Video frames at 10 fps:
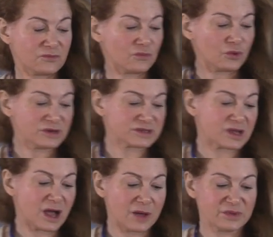force
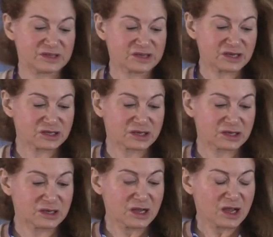
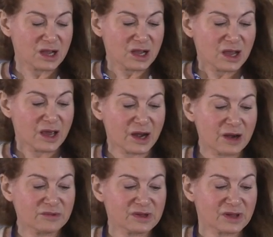composition, and I
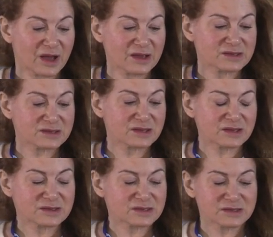realized
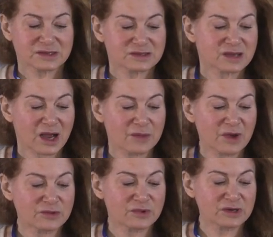that since the time
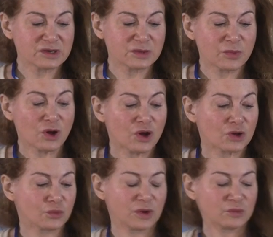I'd written the
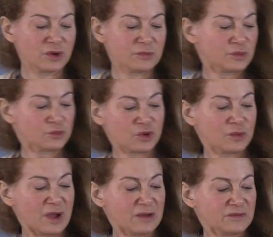book, when women were
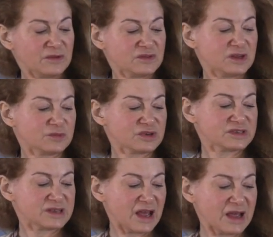about
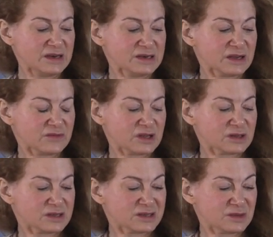15% of the
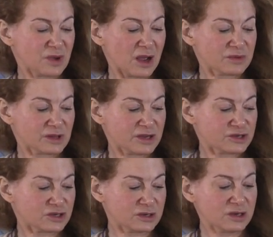enlisted
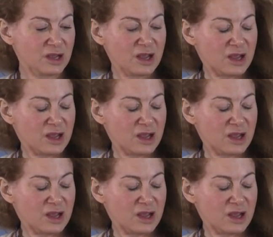population,